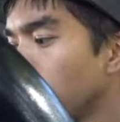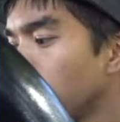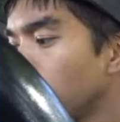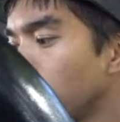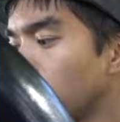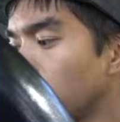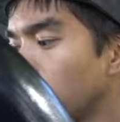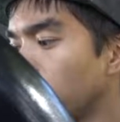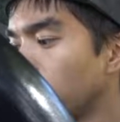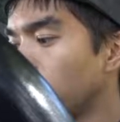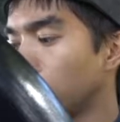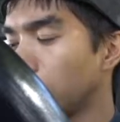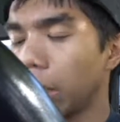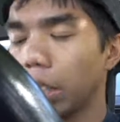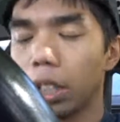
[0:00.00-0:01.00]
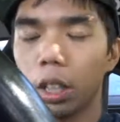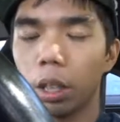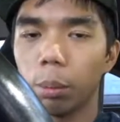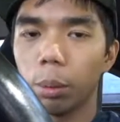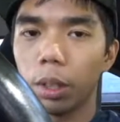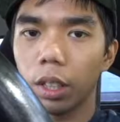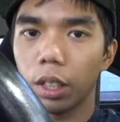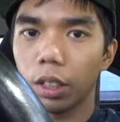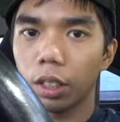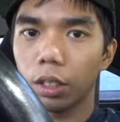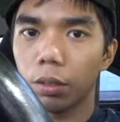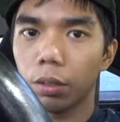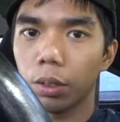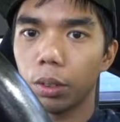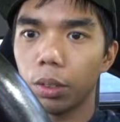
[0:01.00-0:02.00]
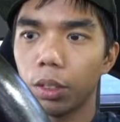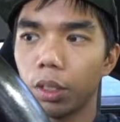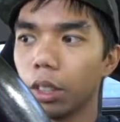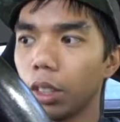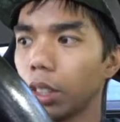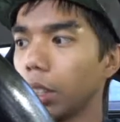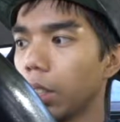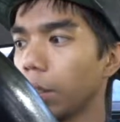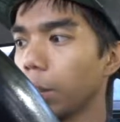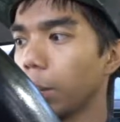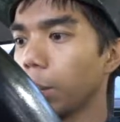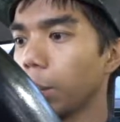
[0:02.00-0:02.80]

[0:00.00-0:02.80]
like some sheet abs for